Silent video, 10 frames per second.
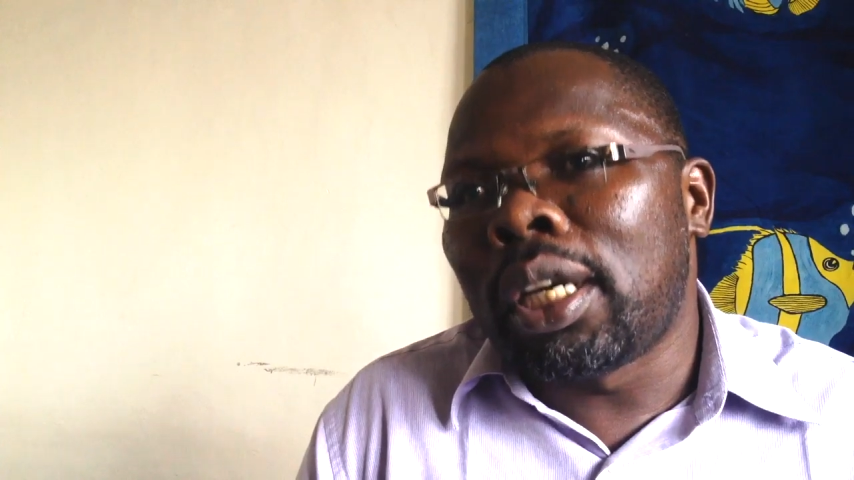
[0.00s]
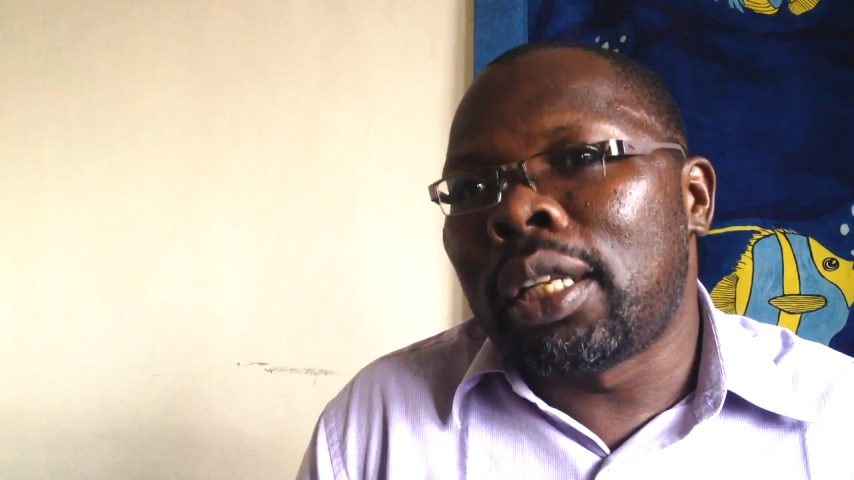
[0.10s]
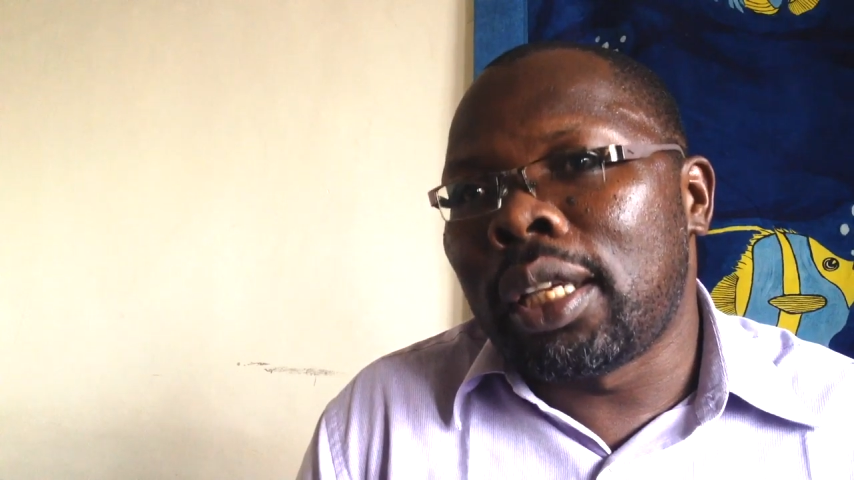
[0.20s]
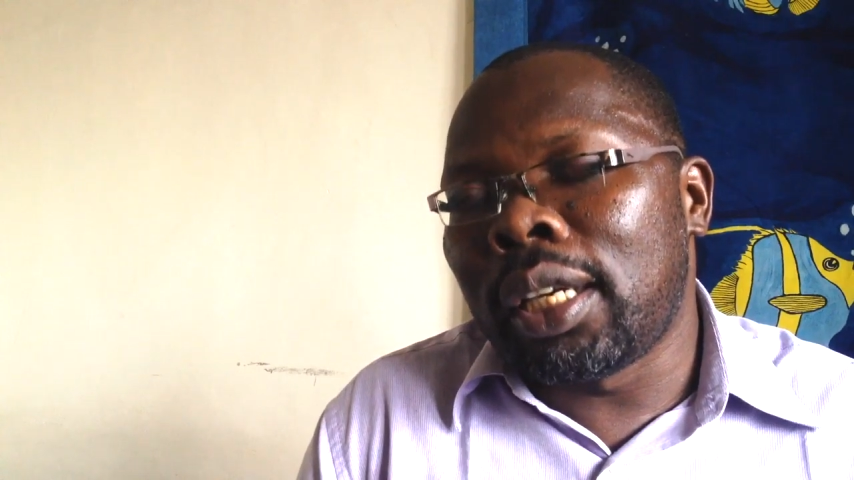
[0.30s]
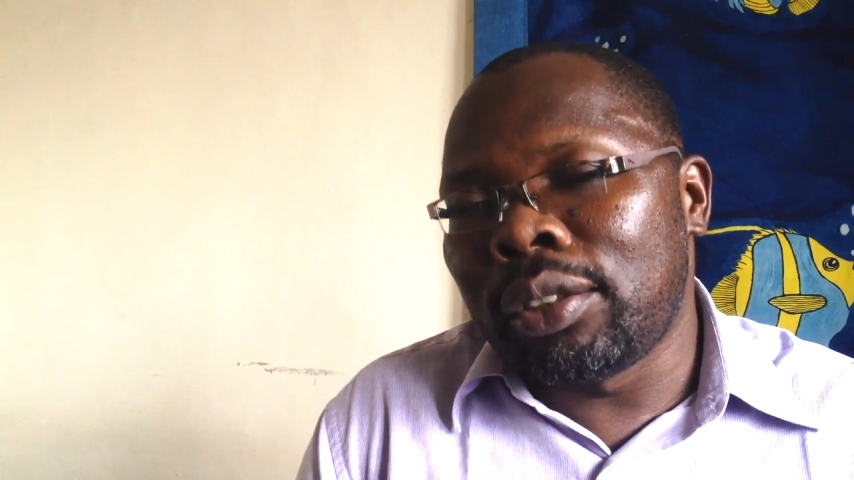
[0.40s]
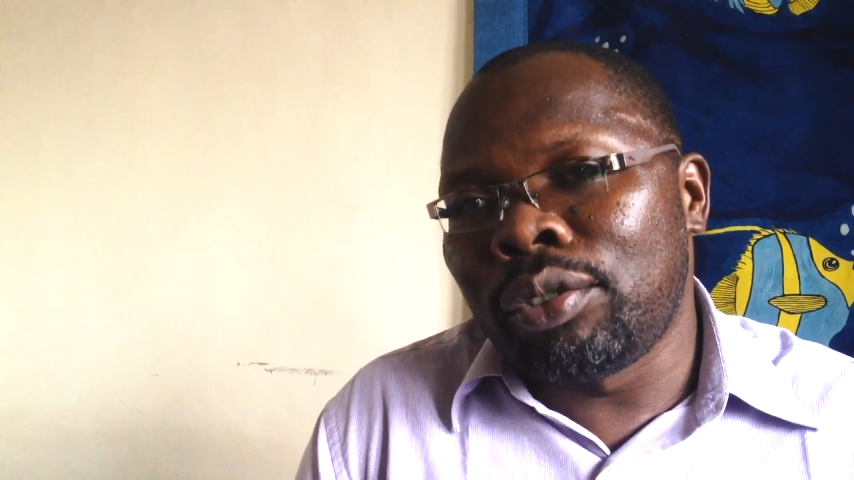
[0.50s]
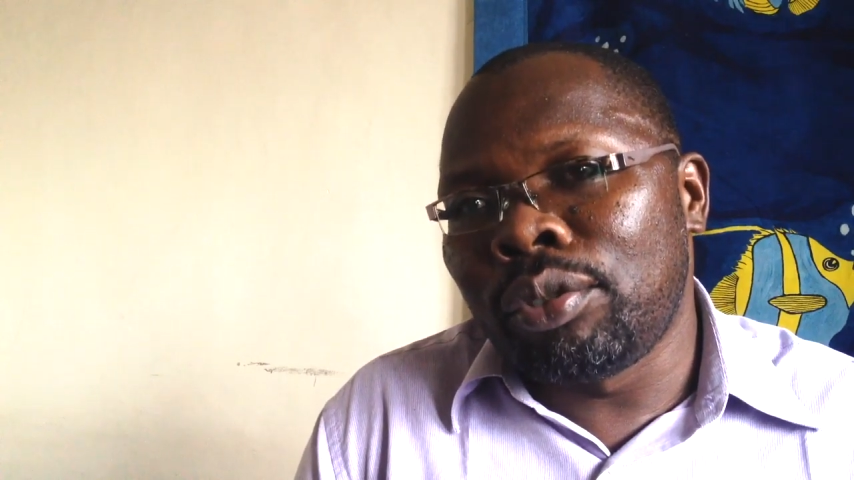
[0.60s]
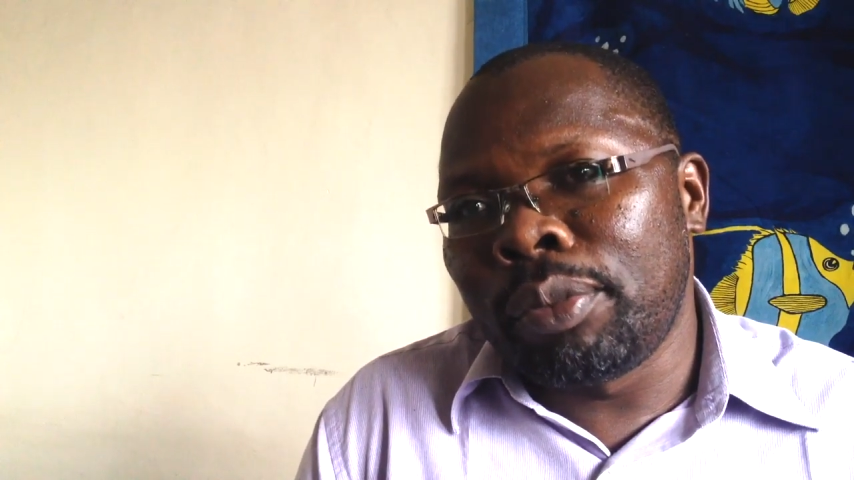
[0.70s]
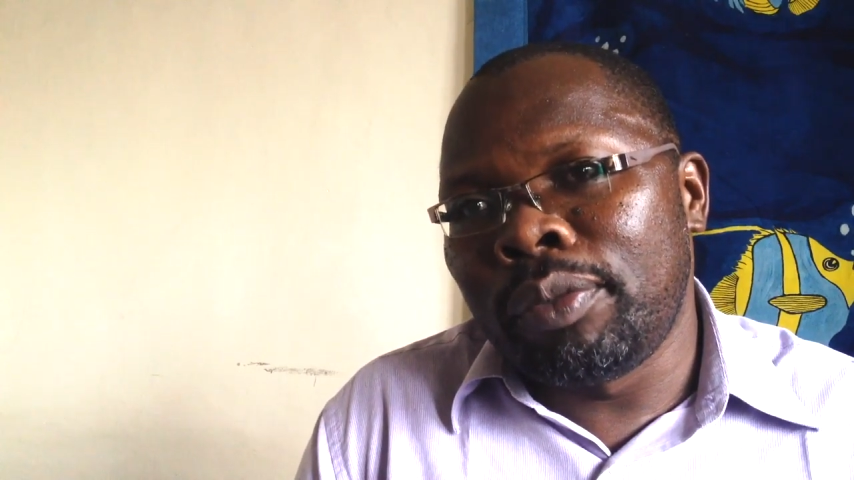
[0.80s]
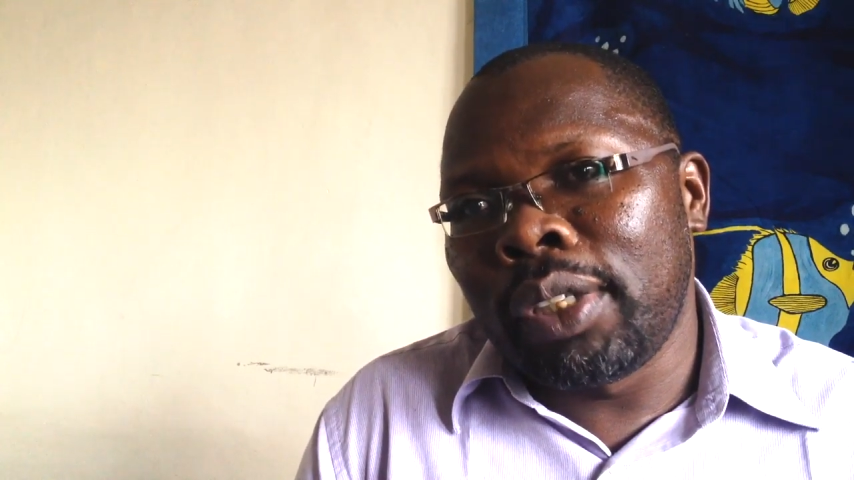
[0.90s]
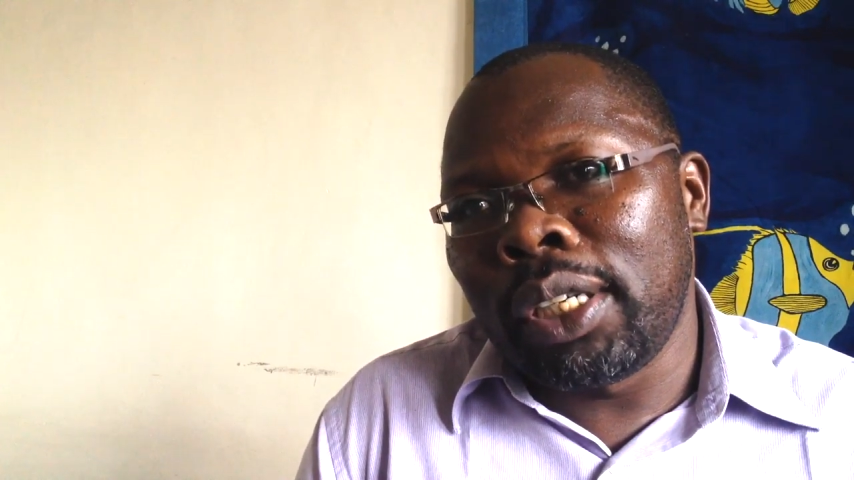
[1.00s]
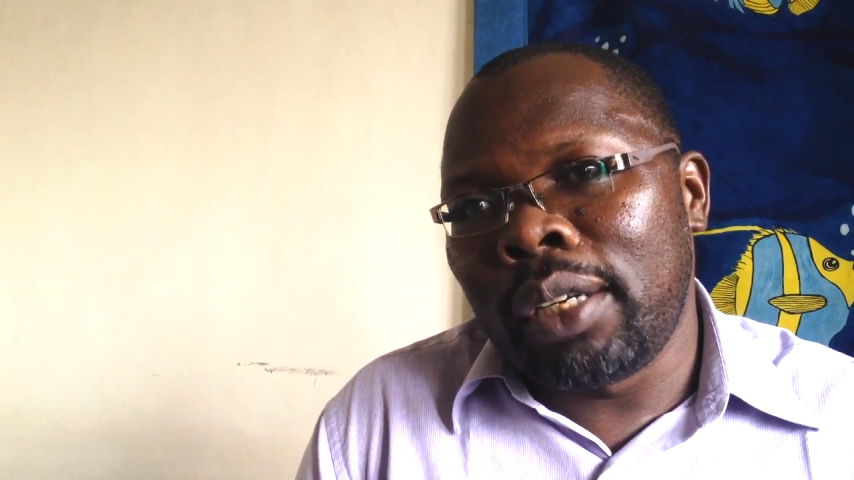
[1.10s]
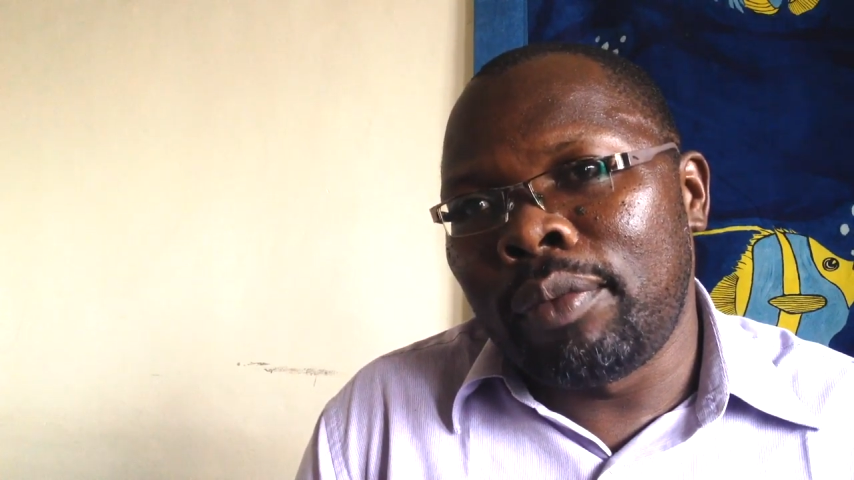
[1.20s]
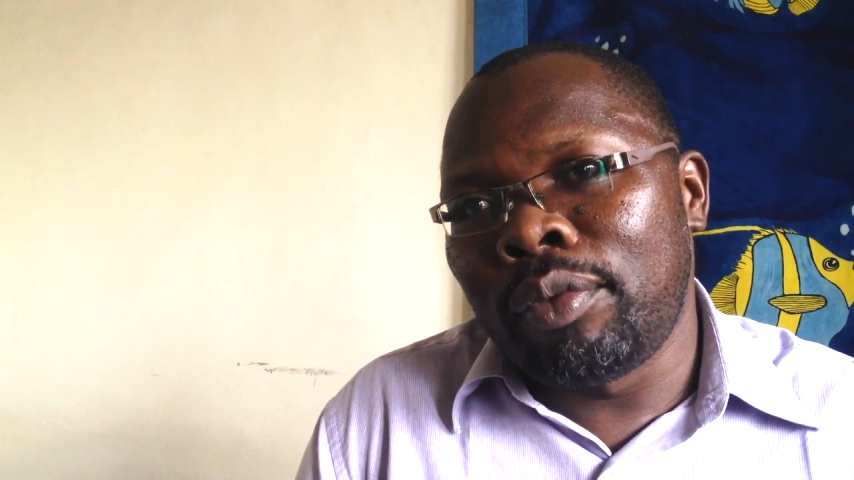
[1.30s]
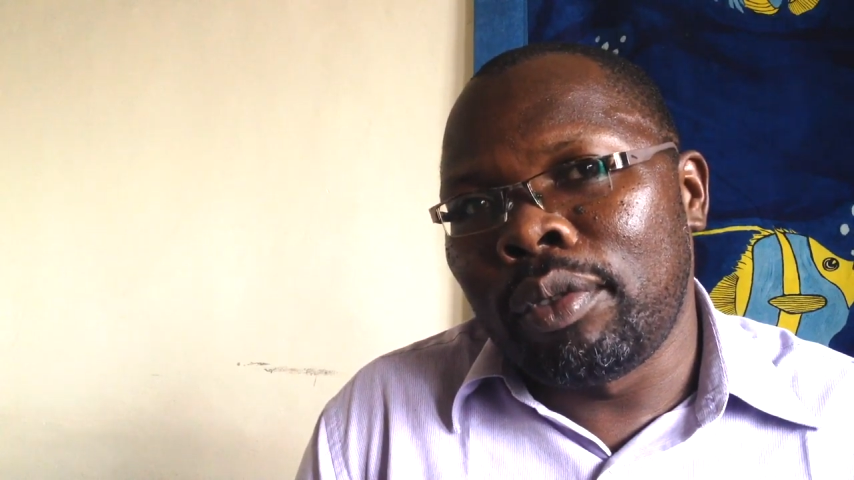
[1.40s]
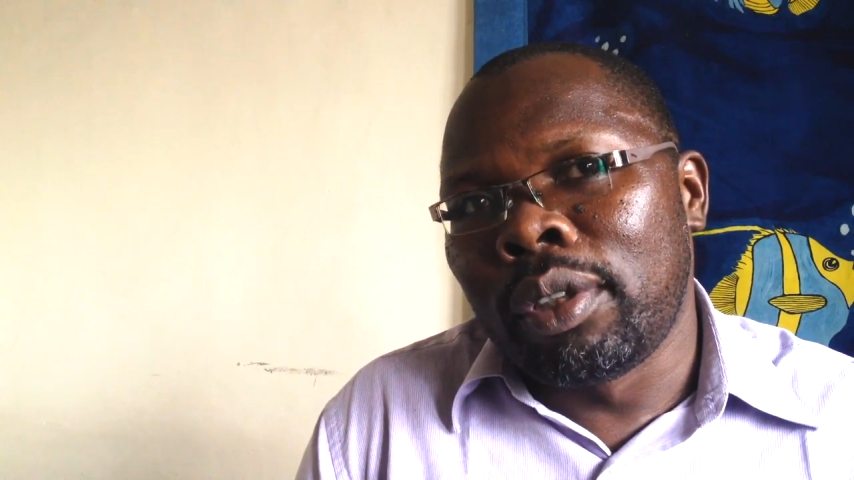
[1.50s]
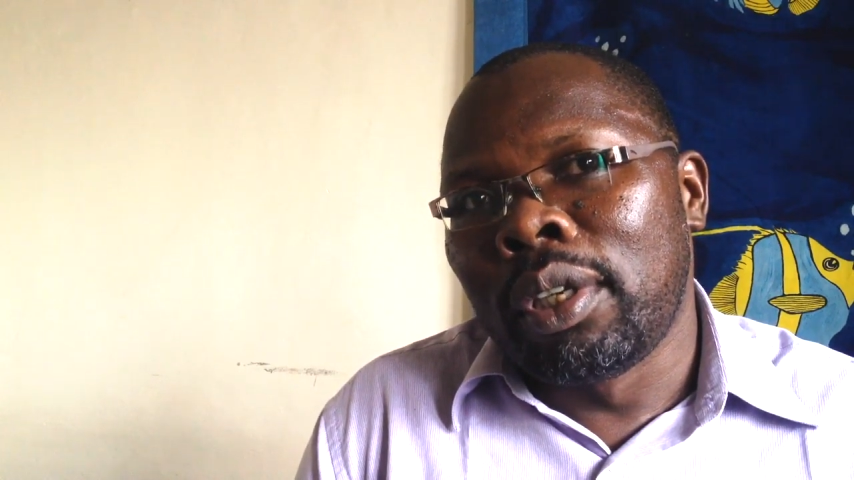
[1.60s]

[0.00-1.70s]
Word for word: I think has also been very helpful.